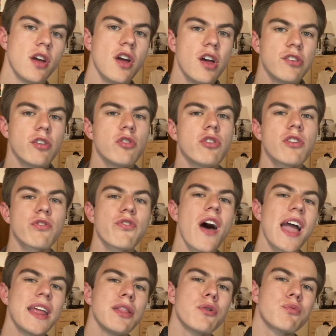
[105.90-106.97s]
So just
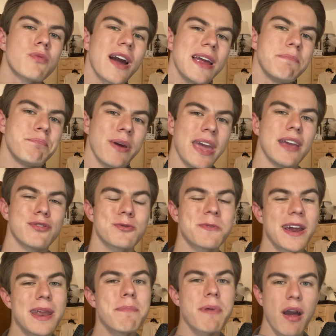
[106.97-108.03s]
find the right pace,
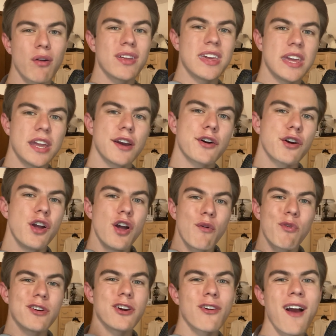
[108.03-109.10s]
right about here,
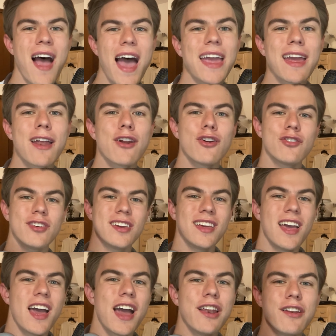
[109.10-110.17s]
where you're high energy,
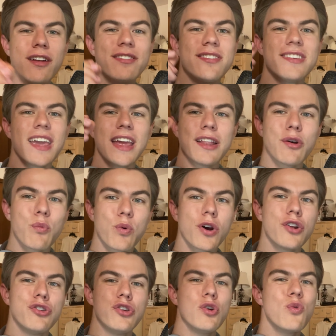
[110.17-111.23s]
enunciating the
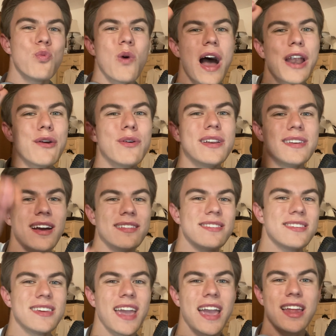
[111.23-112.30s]
words you want to
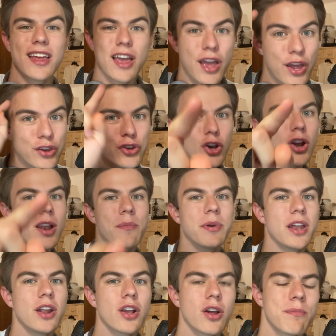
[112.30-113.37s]
enunciate, you're going to be
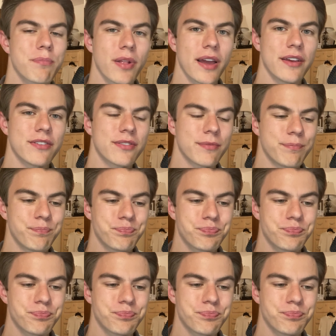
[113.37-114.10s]
in a good place.